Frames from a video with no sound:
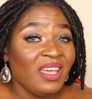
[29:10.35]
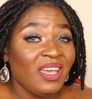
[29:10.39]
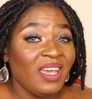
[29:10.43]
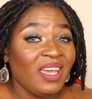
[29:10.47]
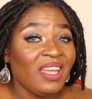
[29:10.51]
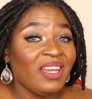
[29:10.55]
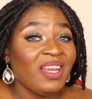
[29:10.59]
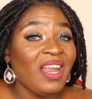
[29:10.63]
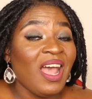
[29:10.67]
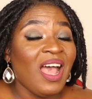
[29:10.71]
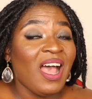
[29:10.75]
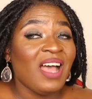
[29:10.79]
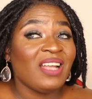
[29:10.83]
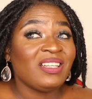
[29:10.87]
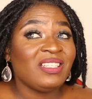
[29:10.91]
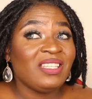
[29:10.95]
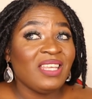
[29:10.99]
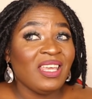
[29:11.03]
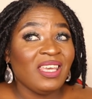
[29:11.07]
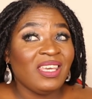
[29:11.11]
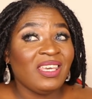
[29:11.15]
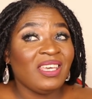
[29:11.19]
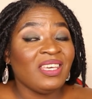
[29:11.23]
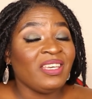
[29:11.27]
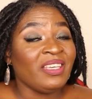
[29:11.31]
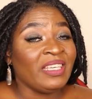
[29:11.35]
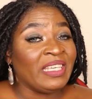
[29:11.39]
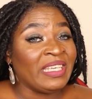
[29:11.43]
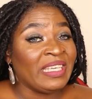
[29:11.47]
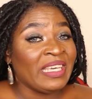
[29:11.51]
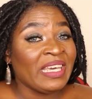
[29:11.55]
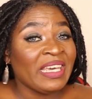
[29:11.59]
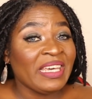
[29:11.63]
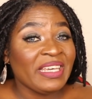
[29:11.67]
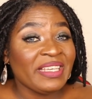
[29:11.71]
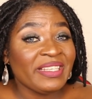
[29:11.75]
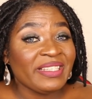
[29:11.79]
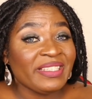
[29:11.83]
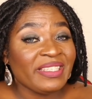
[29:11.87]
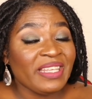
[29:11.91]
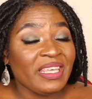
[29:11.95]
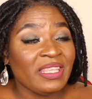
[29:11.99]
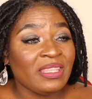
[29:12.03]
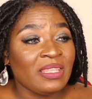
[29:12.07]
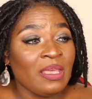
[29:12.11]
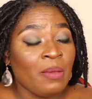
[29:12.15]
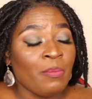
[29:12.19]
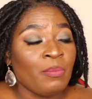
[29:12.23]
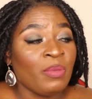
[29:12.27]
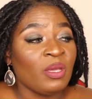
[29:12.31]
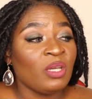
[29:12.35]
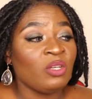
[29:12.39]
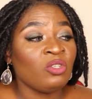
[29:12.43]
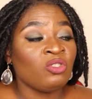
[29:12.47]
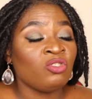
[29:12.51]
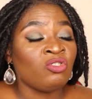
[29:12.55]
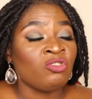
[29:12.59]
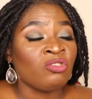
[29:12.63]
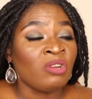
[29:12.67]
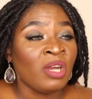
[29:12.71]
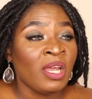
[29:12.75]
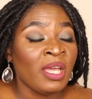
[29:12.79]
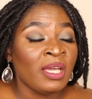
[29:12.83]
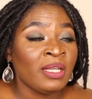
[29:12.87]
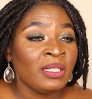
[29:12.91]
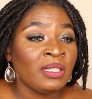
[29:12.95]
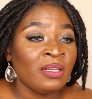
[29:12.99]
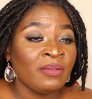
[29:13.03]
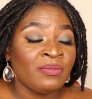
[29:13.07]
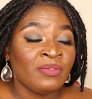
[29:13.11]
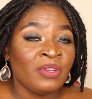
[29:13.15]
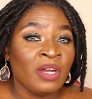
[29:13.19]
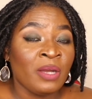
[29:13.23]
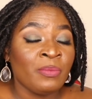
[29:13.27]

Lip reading: and are taking years and are being dragged left,